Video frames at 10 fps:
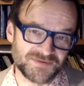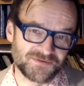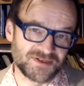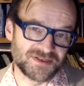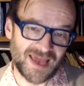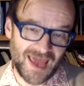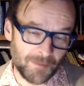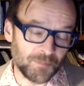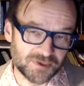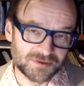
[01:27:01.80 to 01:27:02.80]
Because you're
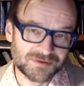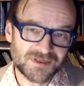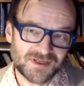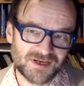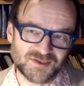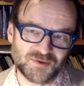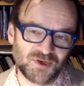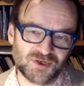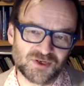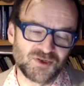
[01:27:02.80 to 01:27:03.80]
not talking about an
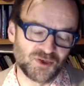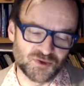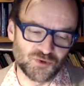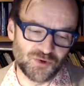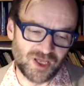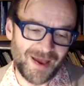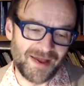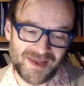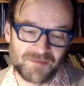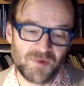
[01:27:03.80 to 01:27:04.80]
immobilized world, you're
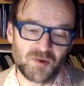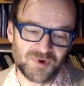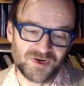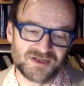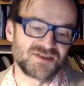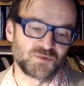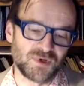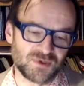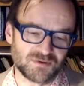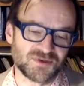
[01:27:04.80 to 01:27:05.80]
talking about a differently
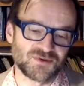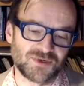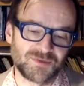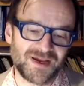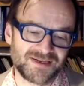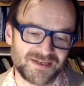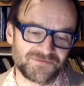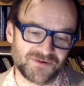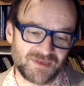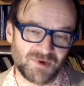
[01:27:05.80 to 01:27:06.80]
mobilized world.
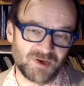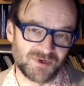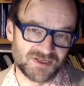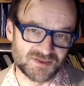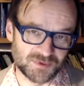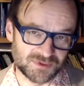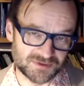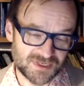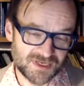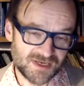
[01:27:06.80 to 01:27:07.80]
And capitalism has
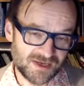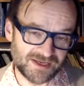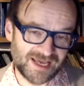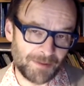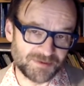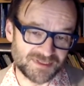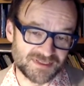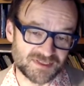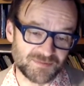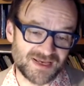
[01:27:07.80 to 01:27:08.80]
an incredible capacity
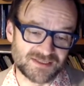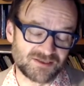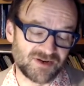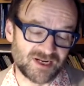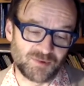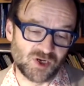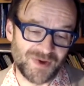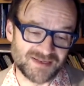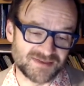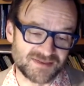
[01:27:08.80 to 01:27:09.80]
to spring back to
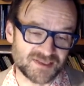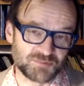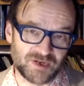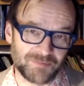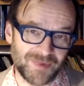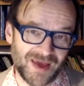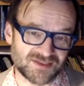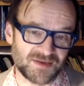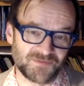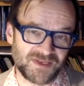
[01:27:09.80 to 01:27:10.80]
something that's just
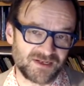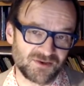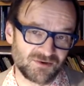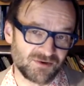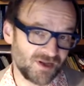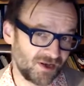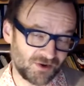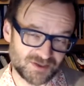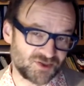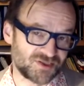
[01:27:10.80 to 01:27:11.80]
like it did
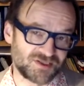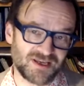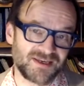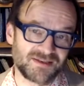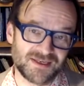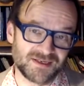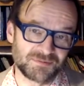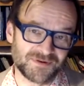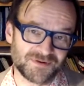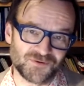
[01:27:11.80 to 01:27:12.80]
before a crisis, after a
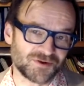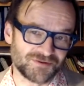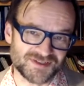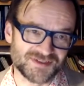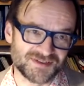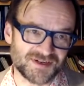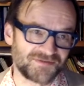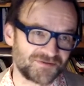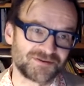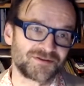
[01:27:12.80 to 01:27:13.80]
crisis.
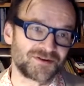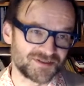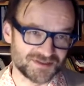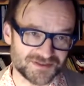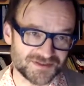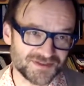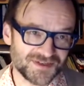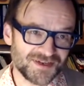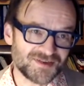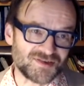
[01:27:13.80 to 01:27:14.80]
So, you know, I
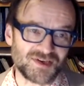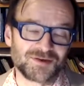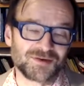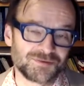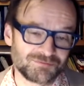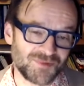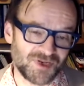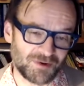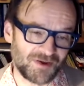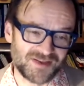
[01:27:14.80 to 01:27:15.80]
think some things have changed.
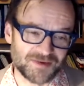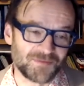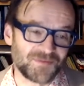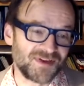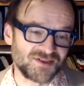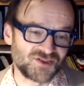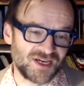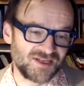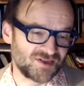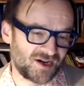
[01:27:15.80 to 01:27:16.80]
I don't know how the cruise
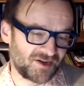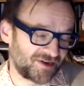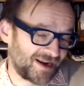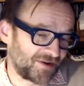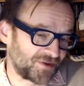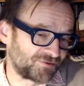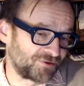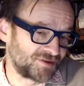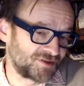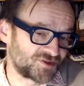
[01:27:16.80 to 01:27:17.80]
industry can survive after
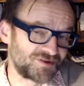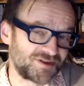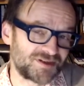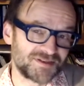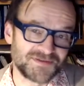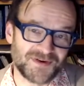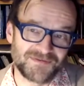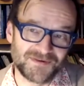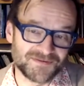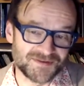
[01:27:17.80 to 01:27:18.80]
this, personally. I mean,
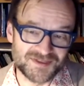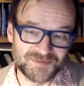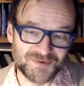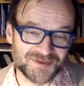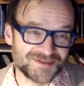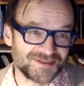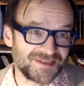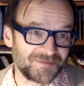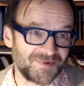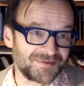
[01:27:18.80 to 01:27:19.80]
I don't know who would
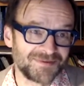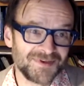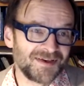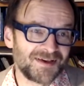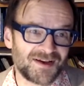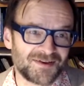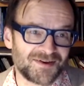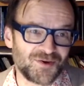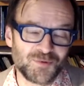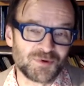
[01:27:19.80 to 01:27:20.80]
want to go on a ship
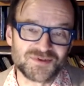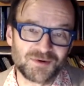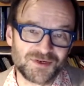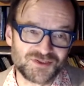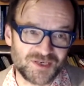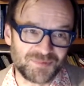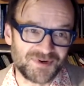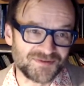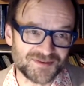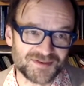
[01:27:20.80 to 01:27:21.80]
after those stories that
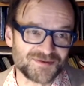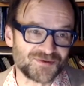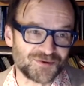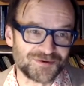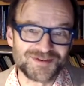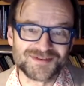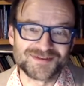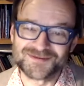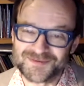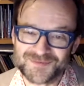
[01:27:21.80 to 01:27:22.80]
Mimi was talking about.
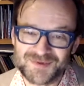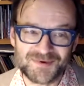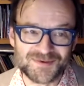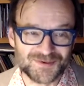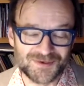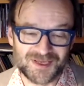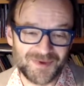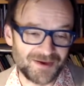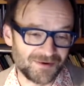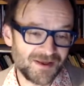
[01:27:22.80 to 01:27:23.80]
The airline
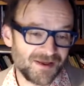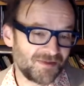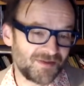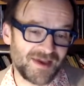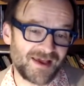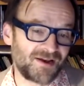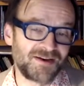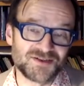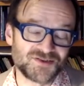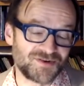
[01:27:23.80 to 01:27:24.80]
industry is going to have a hard,
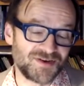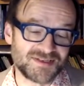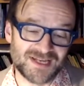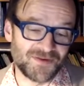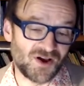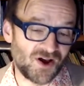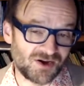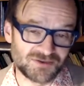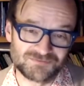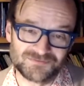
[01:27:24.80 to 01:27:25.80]
it's very
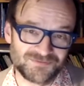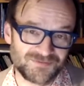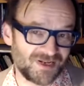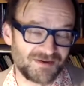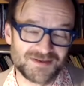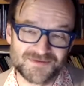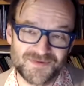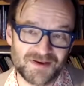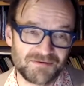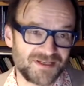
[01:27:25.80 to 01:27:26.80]
difficult to imagine the
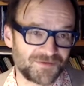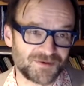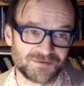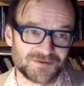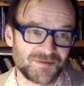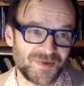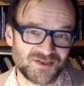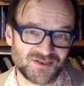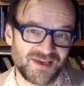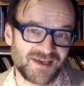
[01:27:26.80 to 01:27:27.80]
airline industry being the
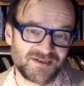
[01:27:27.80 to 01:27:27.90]
same, but